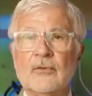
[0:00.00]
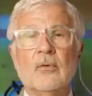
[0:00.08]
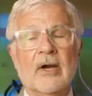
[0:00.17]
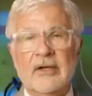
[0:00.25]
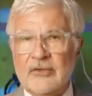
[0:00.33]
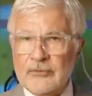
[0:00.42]

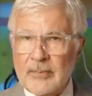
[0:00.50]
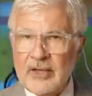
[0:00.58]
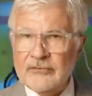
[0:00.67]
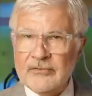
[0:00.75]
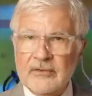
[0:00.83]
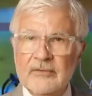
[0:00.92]
quite
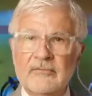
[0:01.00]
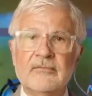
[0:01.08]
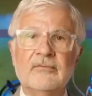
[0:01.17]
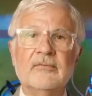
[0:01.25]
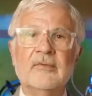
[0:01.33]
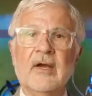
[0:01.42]

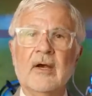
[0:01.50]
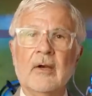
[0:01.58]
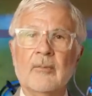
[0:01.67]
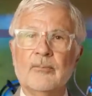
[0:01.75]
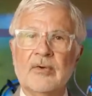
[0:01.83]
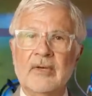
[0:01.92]
expensive.
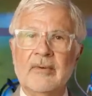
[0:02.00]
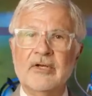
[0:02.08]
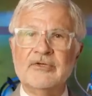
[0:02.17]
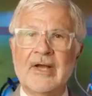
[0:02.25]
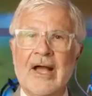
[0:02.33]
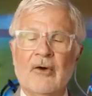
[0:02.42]
They're pretty
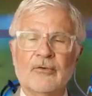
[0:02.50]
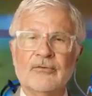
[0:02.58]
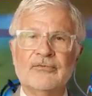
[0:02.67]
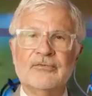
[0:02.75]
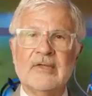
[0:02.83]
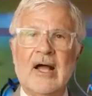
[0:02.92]
much out
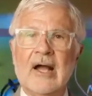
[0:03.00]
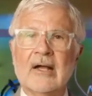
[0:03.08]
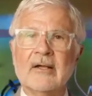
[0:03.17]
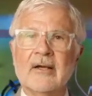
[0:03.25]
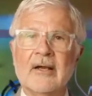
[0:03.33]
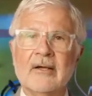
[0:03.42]
of
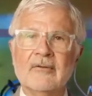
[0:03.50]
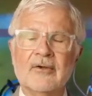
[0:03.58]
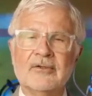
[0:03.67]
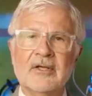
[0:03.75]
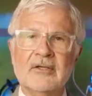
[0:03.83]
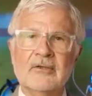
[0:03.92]
stock. I
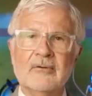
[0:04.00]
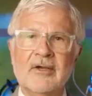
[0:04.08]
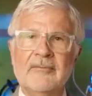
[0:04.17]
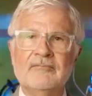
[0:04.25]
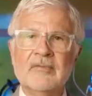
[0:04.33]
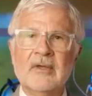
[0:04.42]
looked into
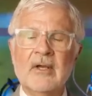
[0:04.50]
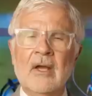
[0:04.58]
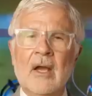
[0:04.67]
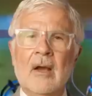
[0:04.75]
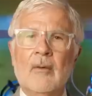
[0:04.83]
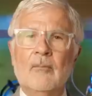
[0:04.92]
it.
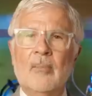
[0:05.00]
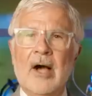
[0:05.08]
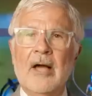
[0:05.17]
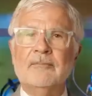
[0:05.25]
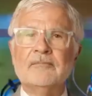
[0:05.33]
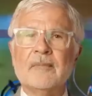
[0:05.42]

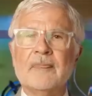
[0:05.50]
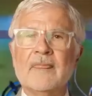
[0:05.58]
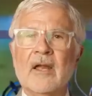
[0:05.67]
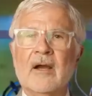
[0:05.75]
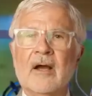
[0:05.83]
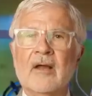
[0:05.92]
But
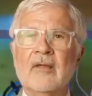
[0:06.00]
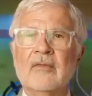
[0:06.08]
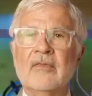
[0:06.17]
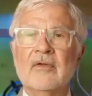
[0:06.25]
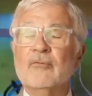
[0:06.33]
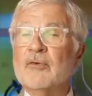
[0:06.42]
uh,
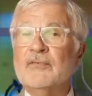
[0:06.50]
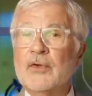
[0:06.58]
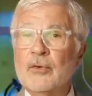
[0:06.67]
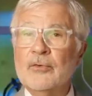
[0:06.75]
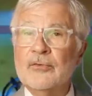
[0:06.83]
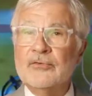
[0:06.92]
the
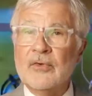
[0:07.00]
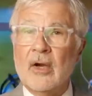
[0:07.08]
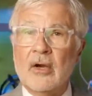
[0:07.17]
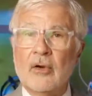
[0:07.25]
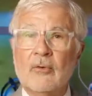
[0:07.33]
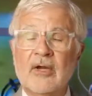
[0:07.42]
reviews
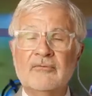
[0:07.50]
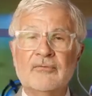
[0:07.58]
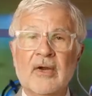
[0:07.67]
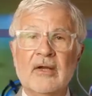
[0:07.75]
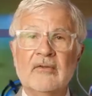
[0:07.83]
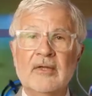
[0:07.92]
are quite
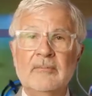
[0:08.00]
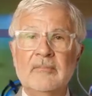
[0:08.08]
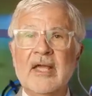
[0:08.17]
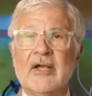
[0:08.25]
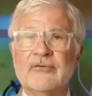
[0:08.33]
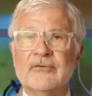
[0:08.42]
frankly
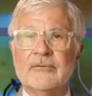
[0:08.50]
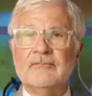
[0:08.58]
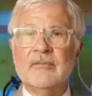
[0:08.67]
mixed.